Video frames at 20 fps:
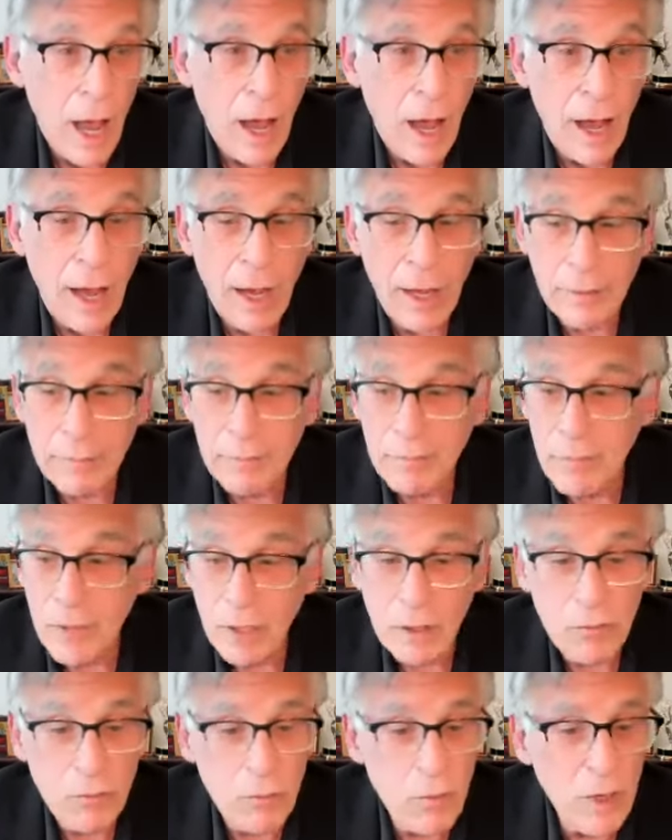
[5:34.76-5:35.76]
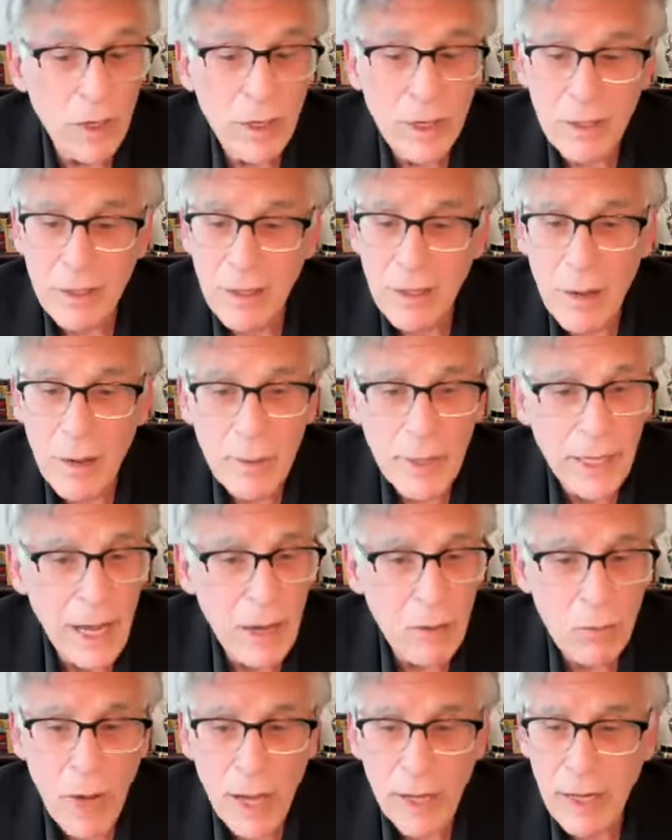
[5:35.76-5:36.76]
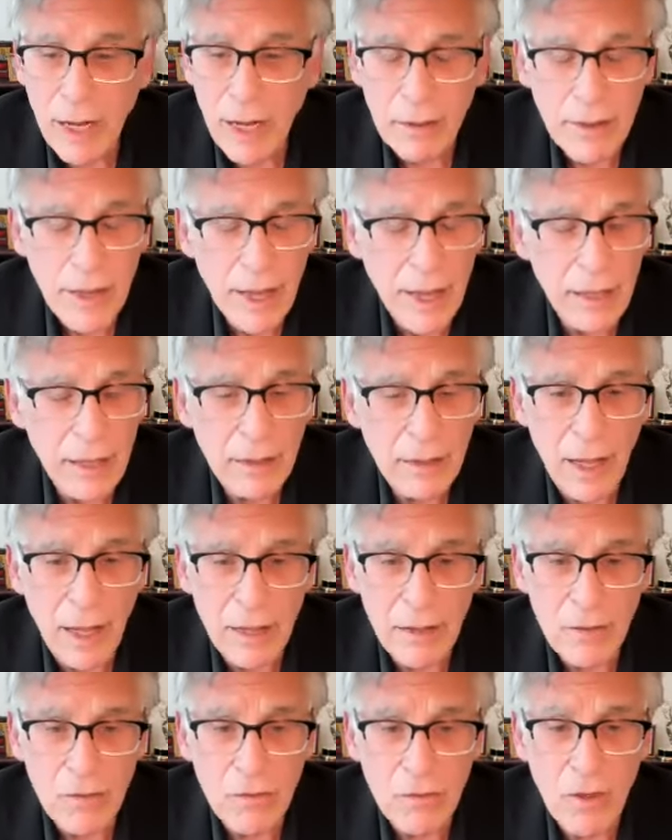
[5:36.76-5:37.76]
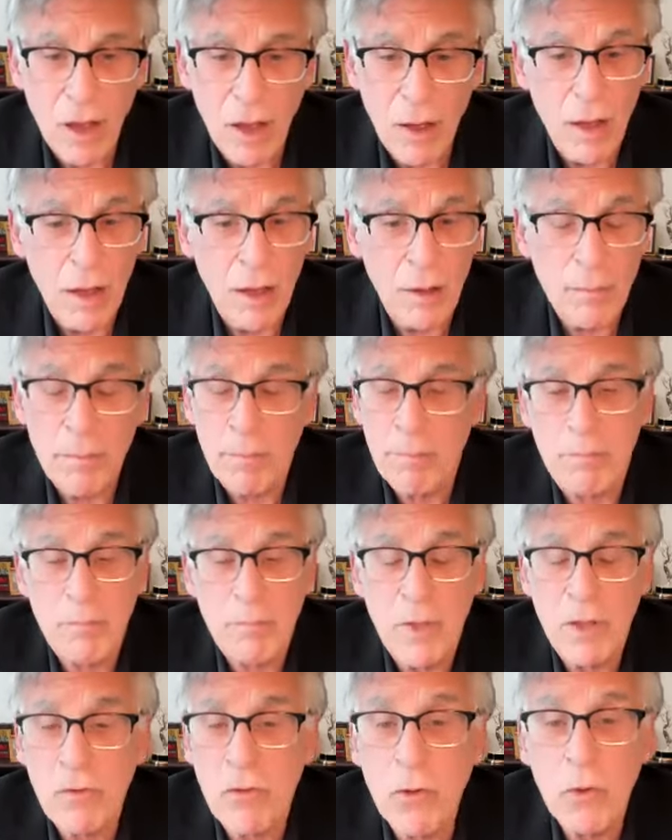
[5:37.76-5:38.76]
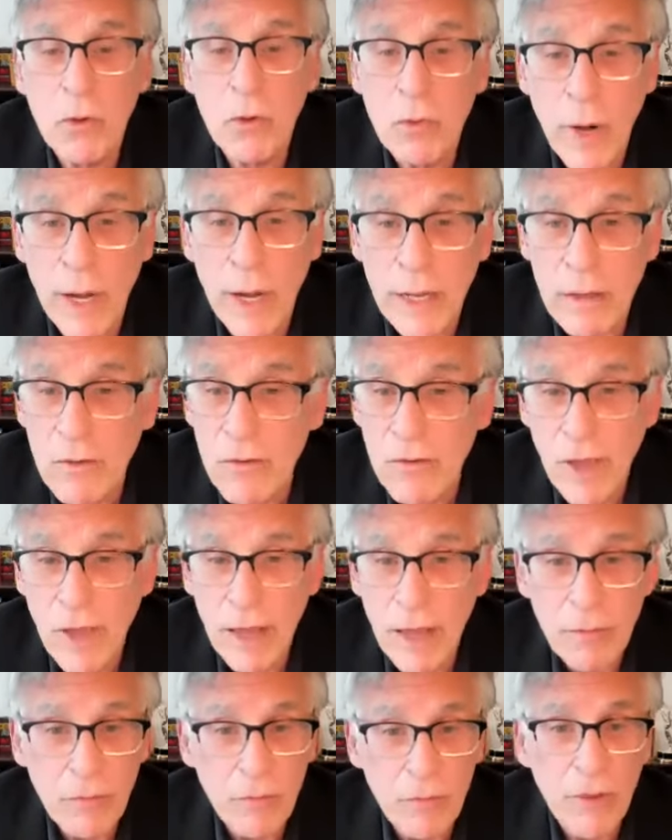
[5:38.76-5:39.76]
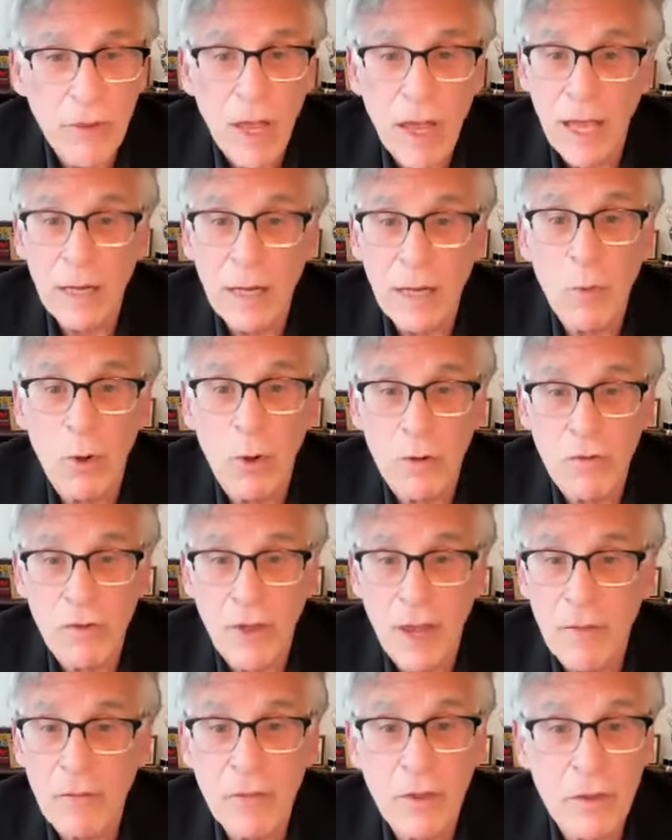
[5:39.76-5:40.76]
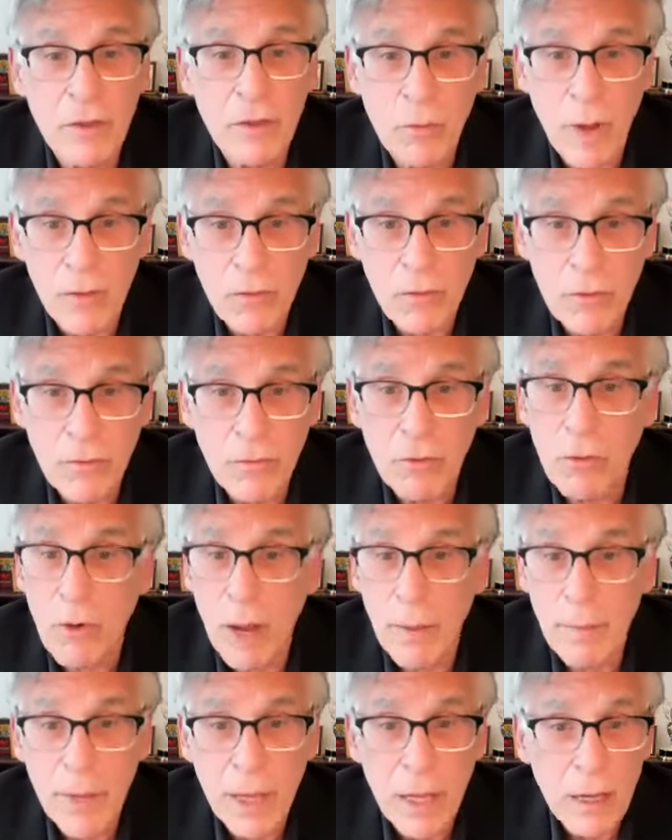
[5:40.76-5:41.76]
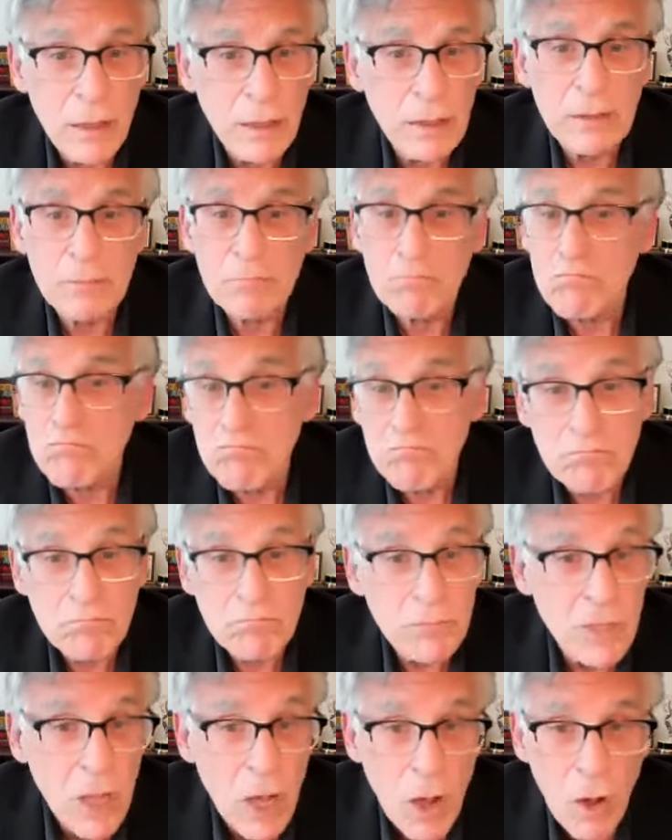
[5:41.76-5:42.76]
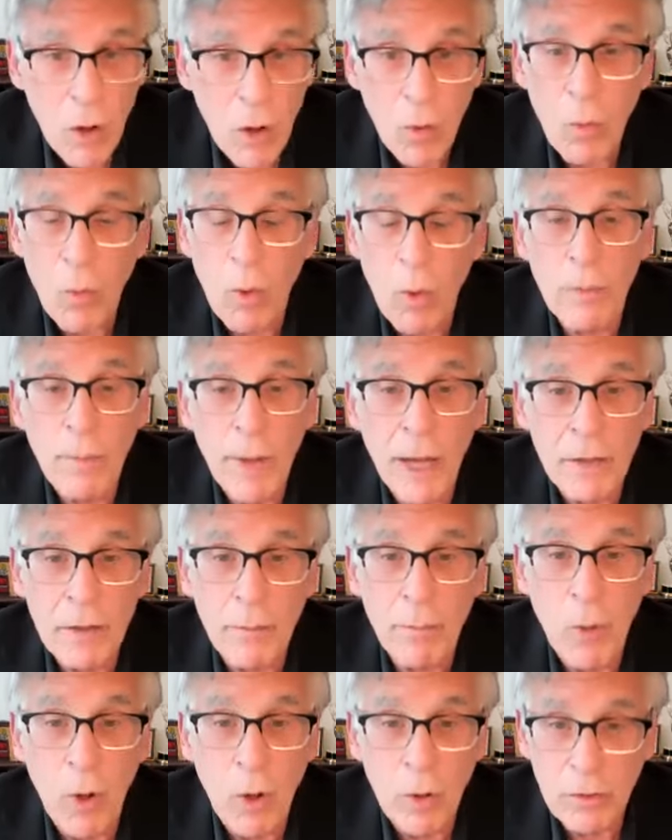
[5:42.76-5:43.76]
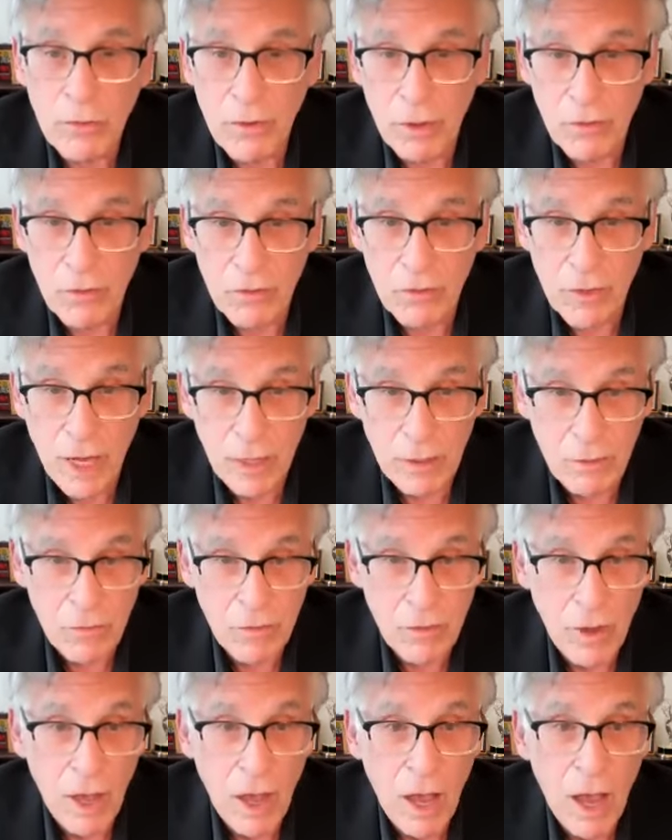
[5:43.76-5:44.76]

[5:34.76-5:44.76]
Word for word: um, really coming out right out of the headlines. Uh, is Ukraine safe? Any more safe than the rest of Crimea? No. What about the Baltic states?